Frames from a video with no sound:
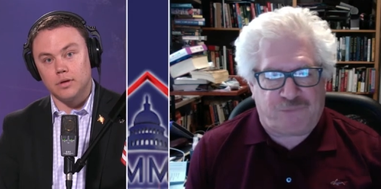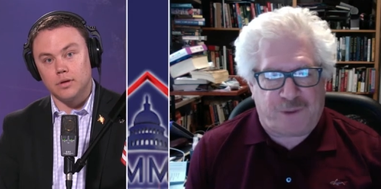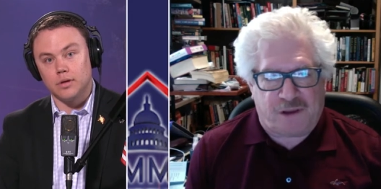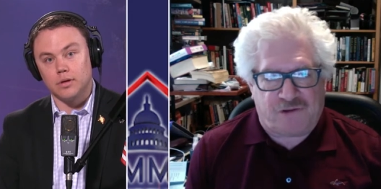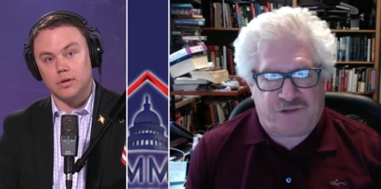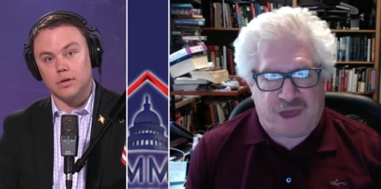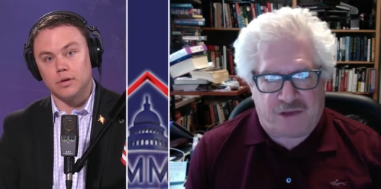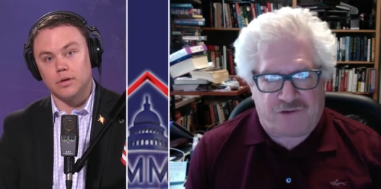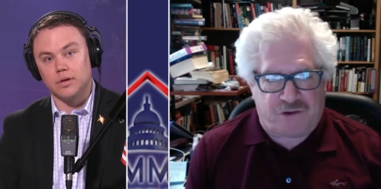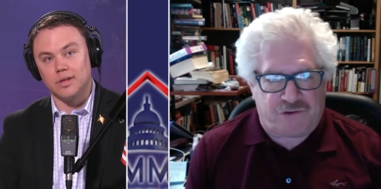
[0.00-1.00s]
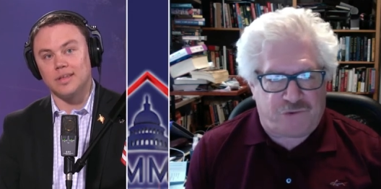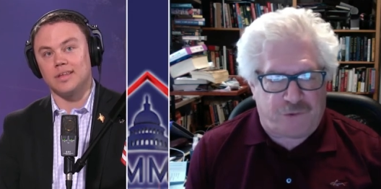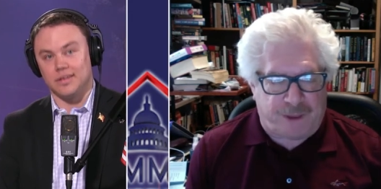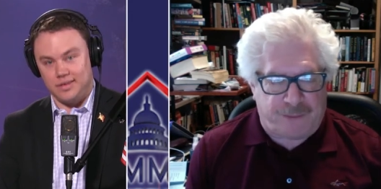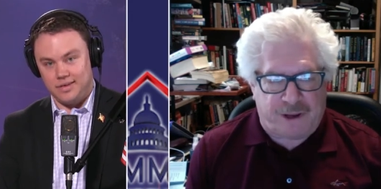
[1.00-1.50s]
Speaker 1: big as Texas or
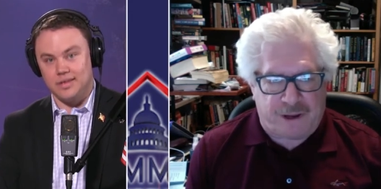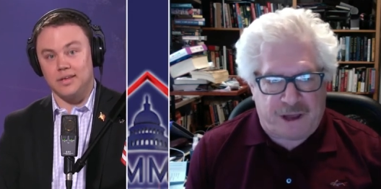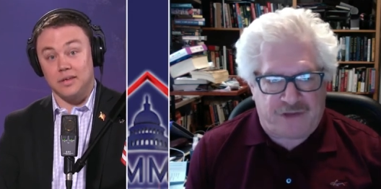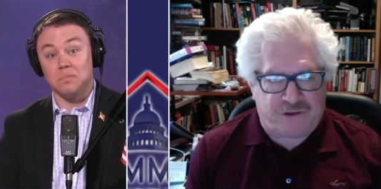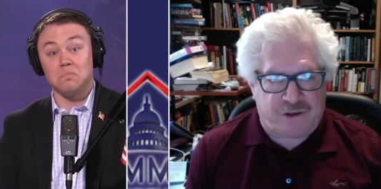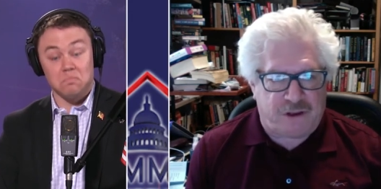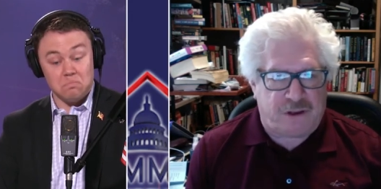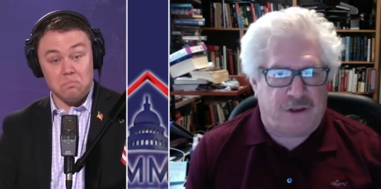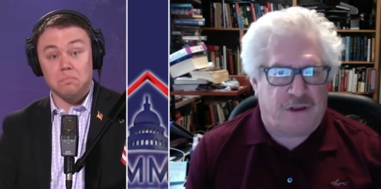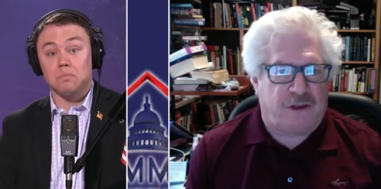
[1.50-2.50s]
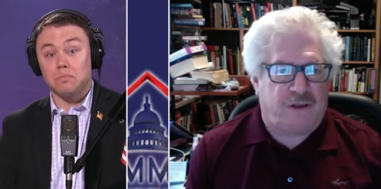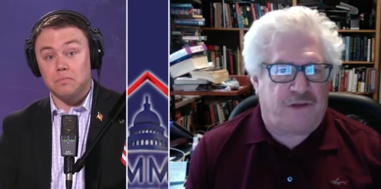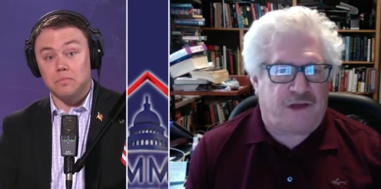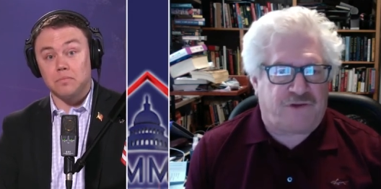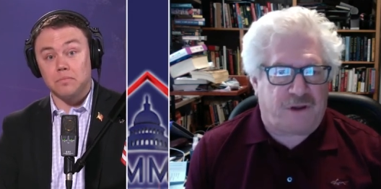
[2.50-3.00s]
maybe Alaska,
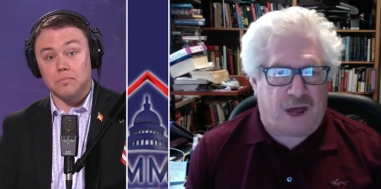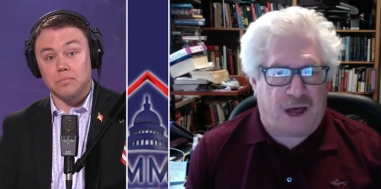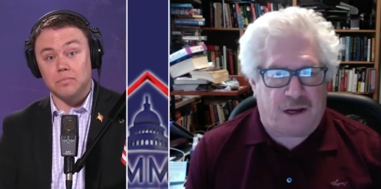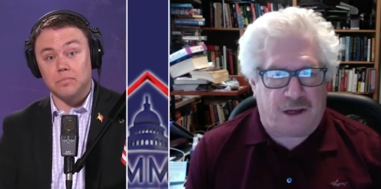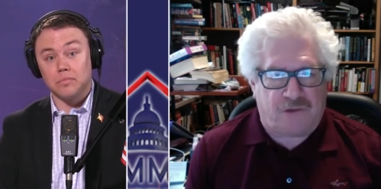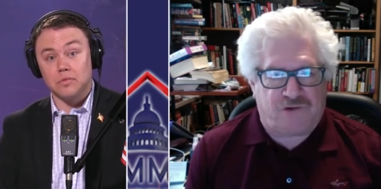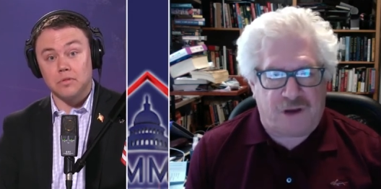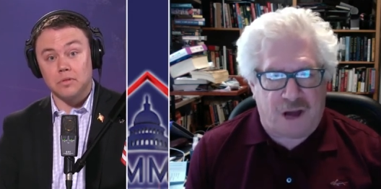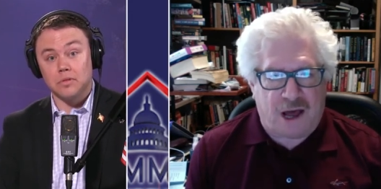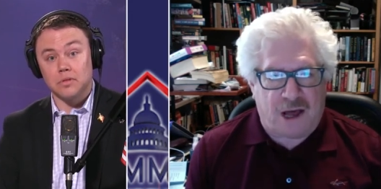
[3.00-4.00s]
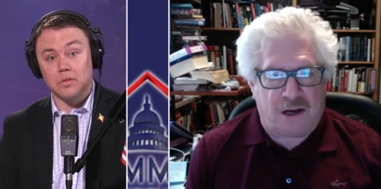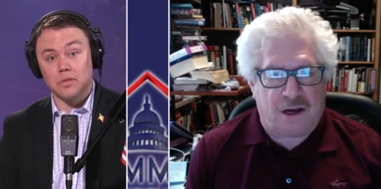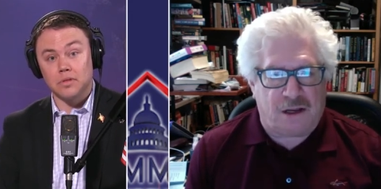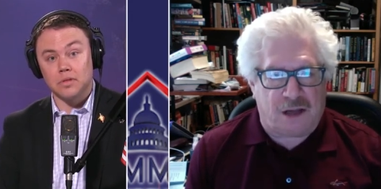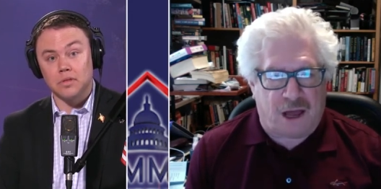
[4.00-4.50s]
that's a lot. It's not
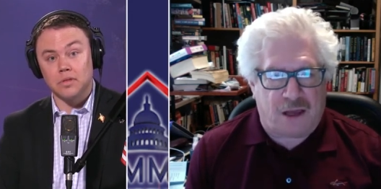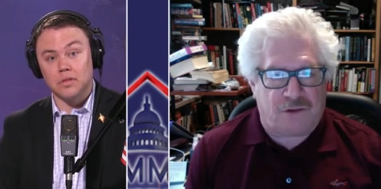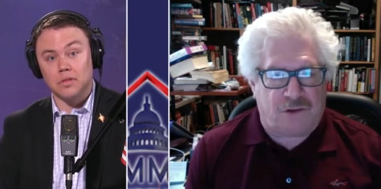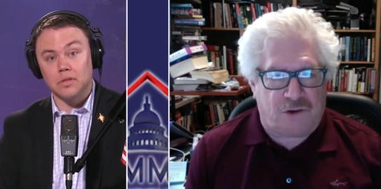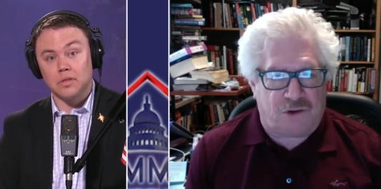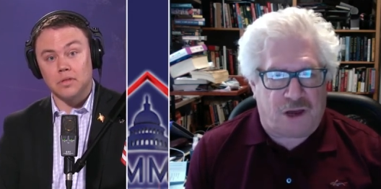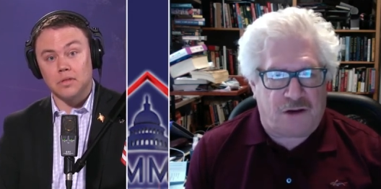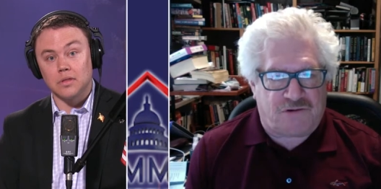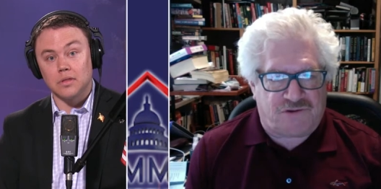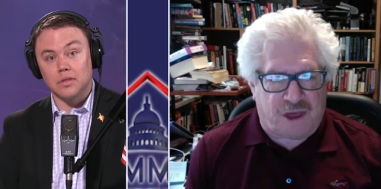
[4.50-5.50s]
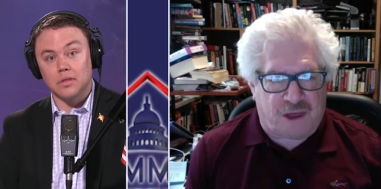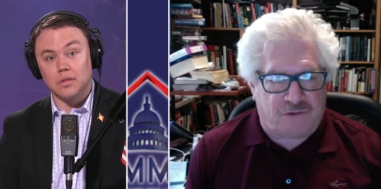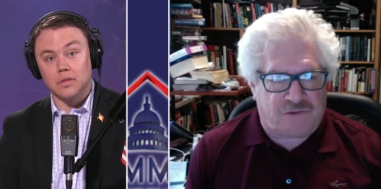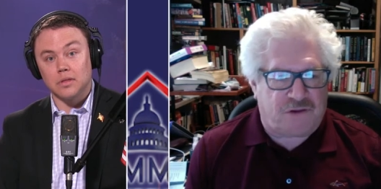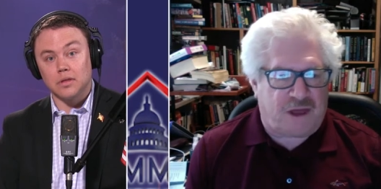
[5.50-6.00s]
like the United
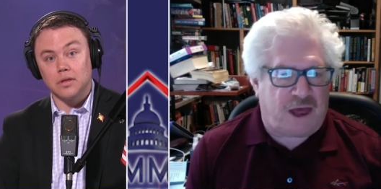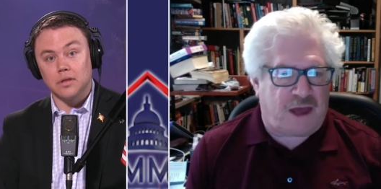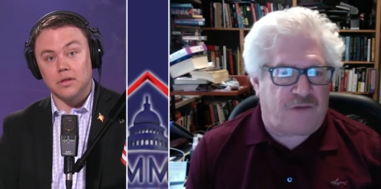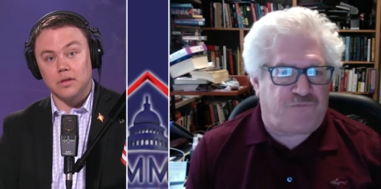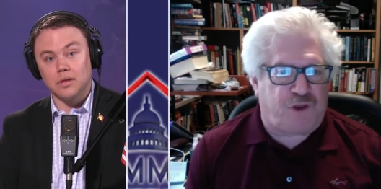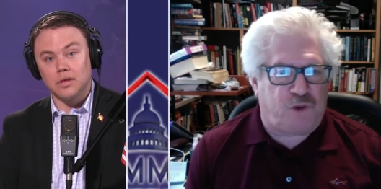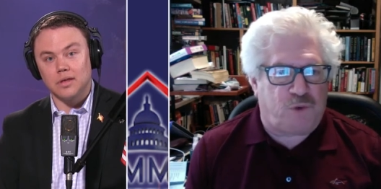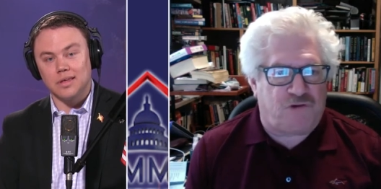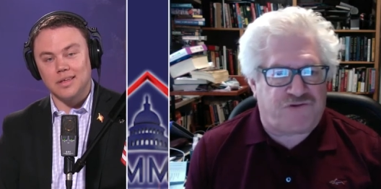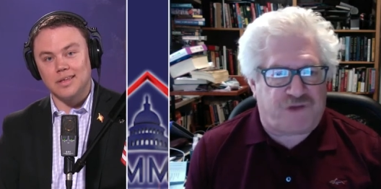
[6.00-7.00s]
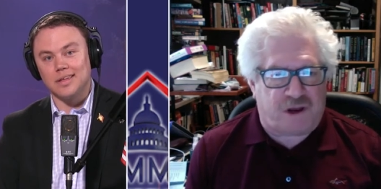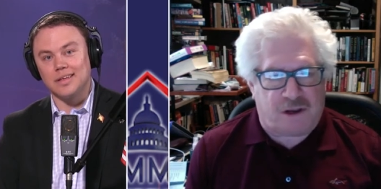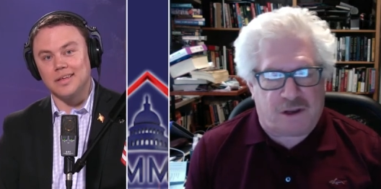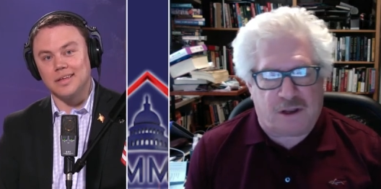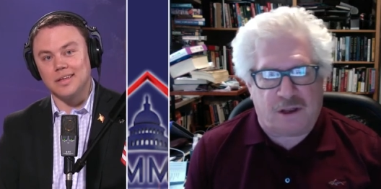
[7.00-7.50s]
States. And if you are
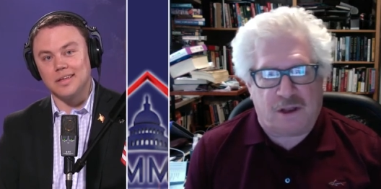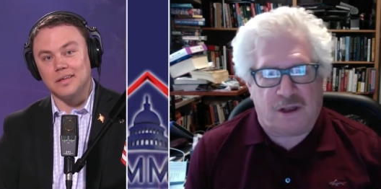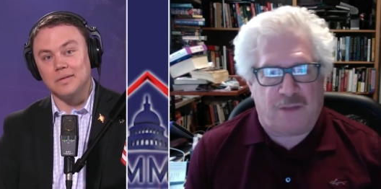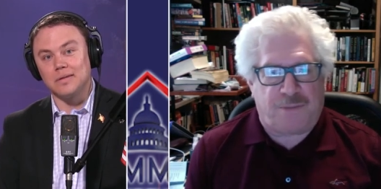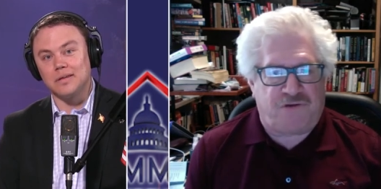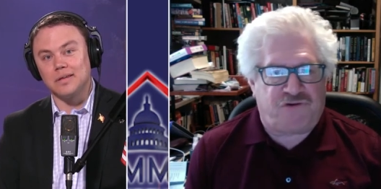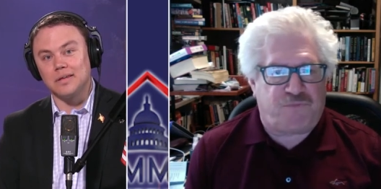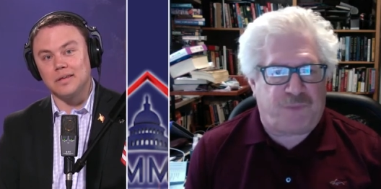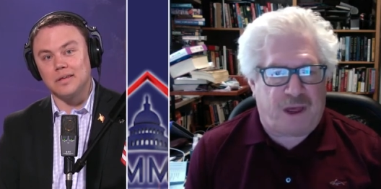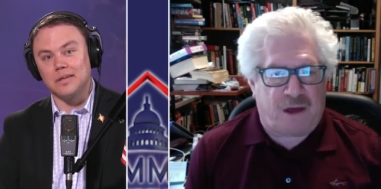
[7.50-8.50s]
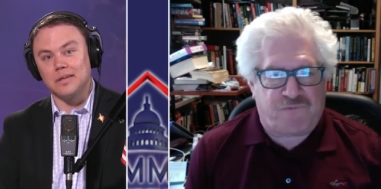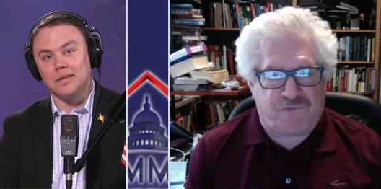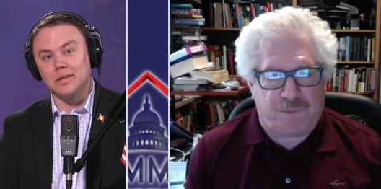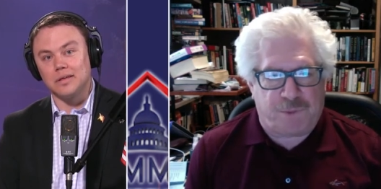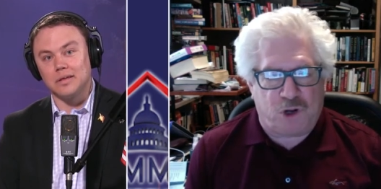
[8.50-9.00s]
sending a piece of mail from
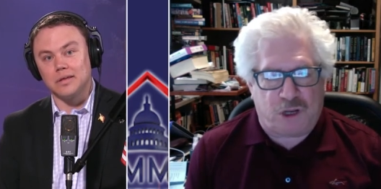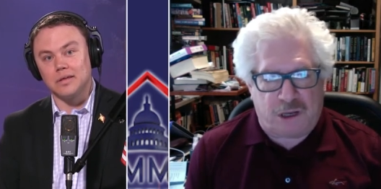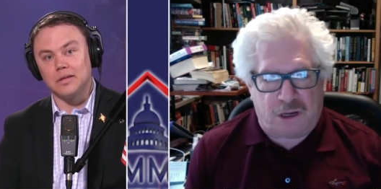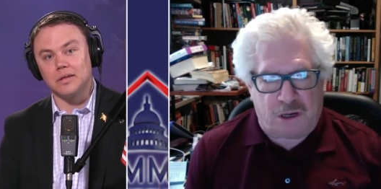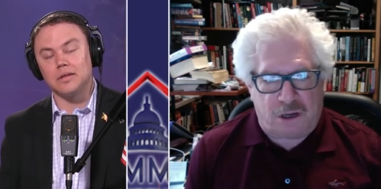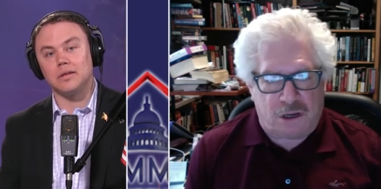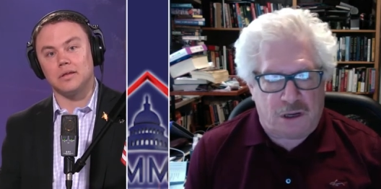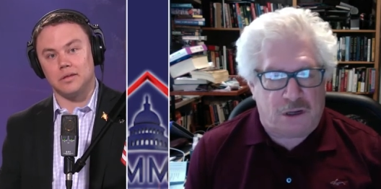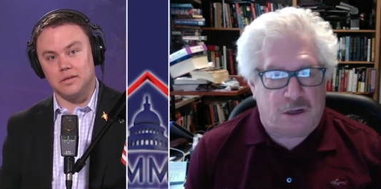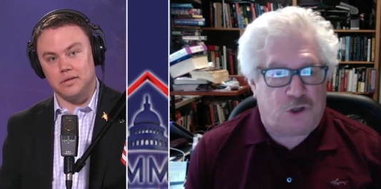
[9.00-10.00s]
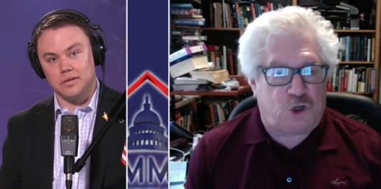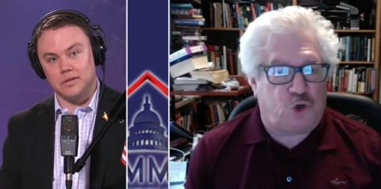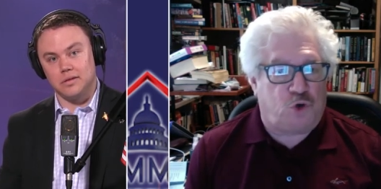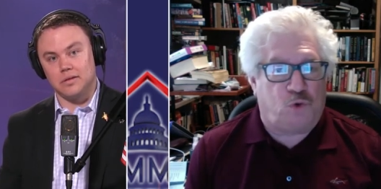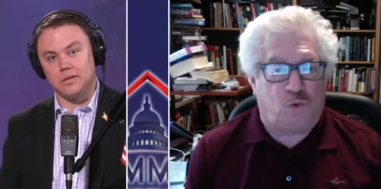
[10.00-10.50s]
Berlin
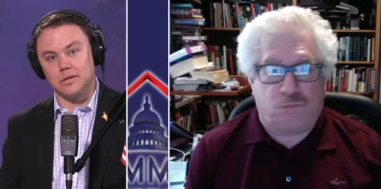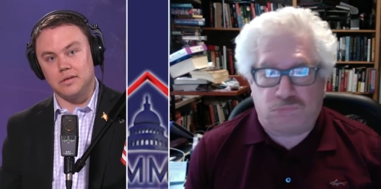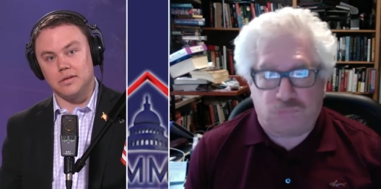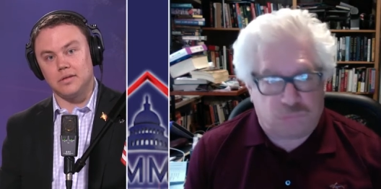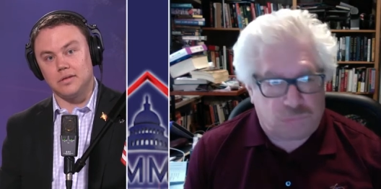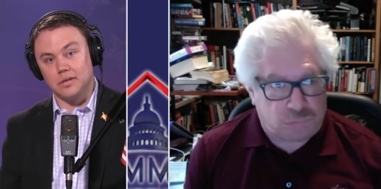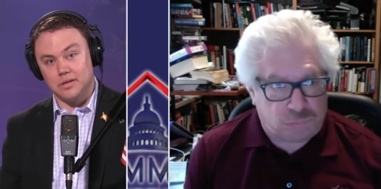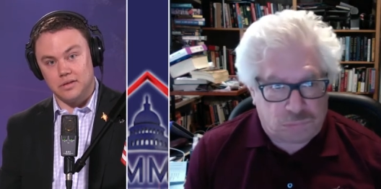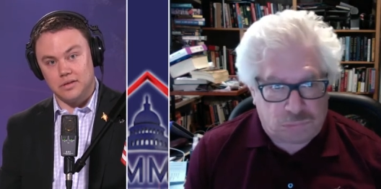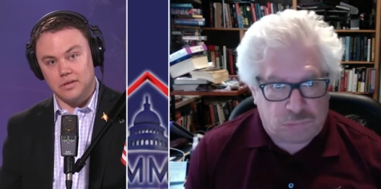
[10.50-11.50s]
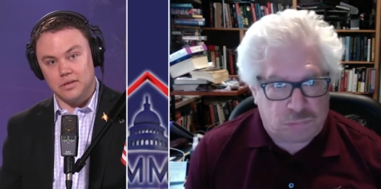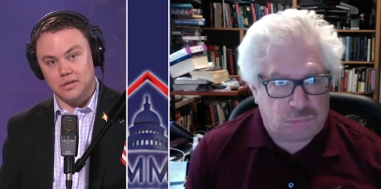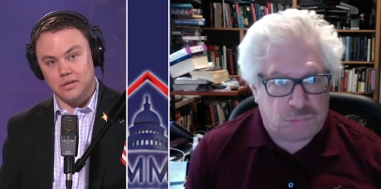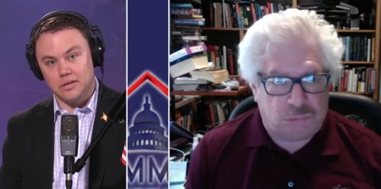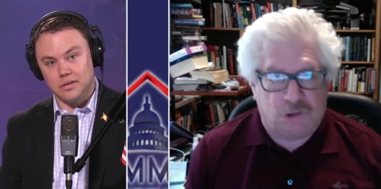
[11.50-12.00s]
to
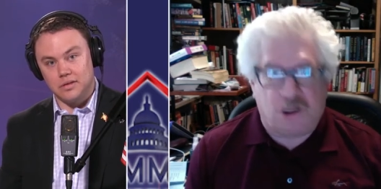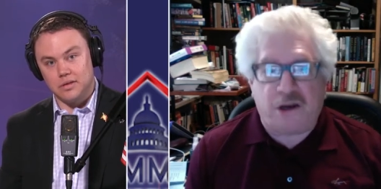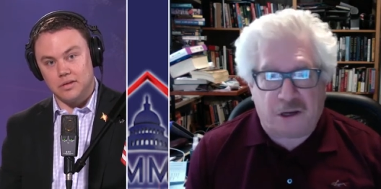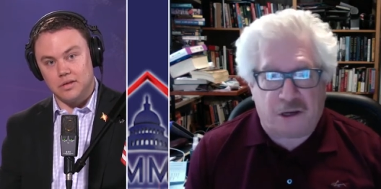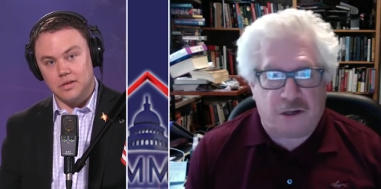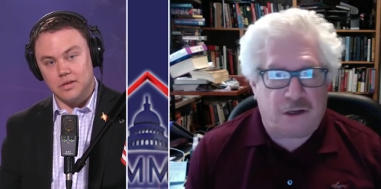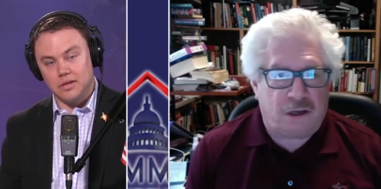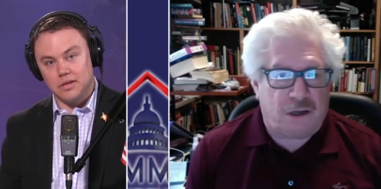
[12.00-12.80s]
London,